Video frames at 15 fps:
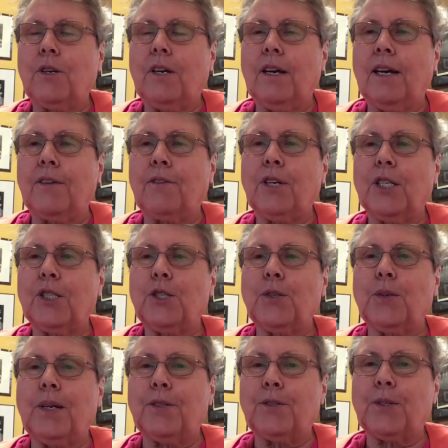I thought
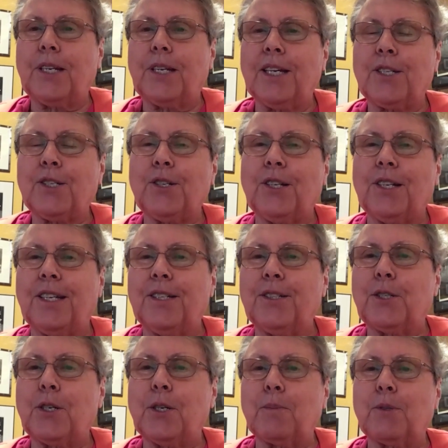your introduction in
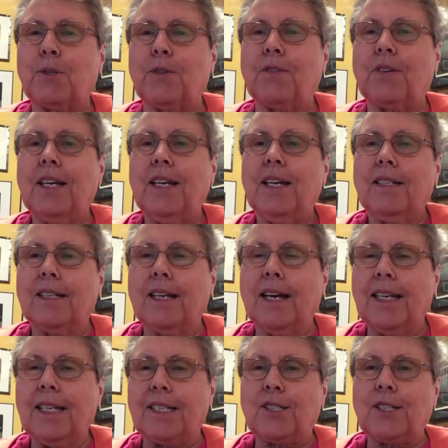terms of
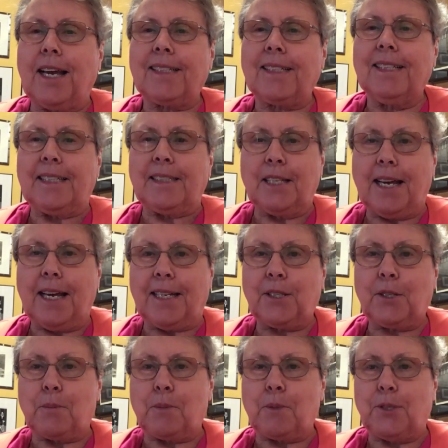not exactly like
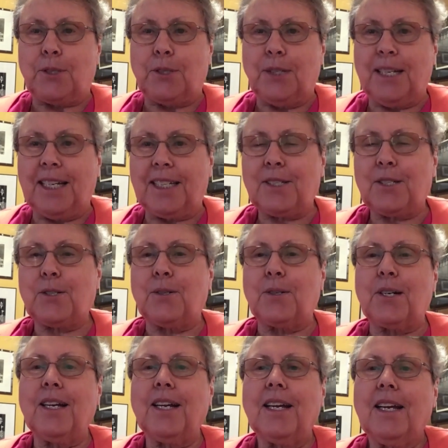the person next
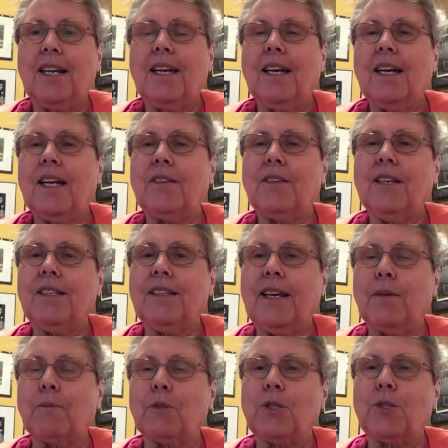door, I think
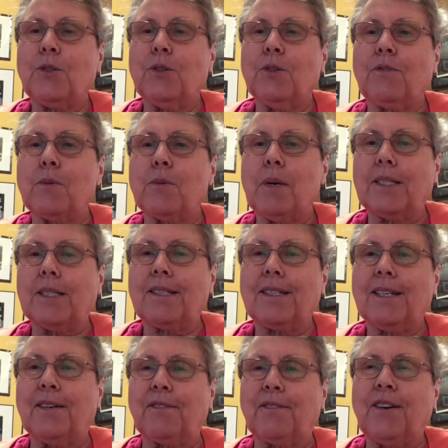that was true for
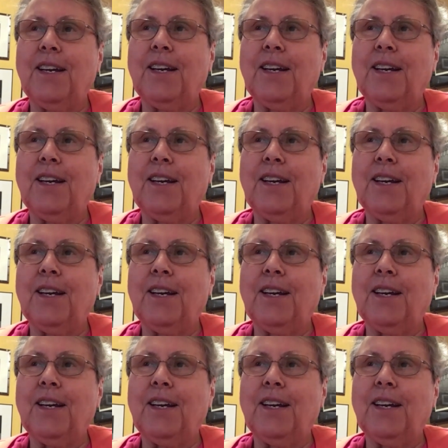myself.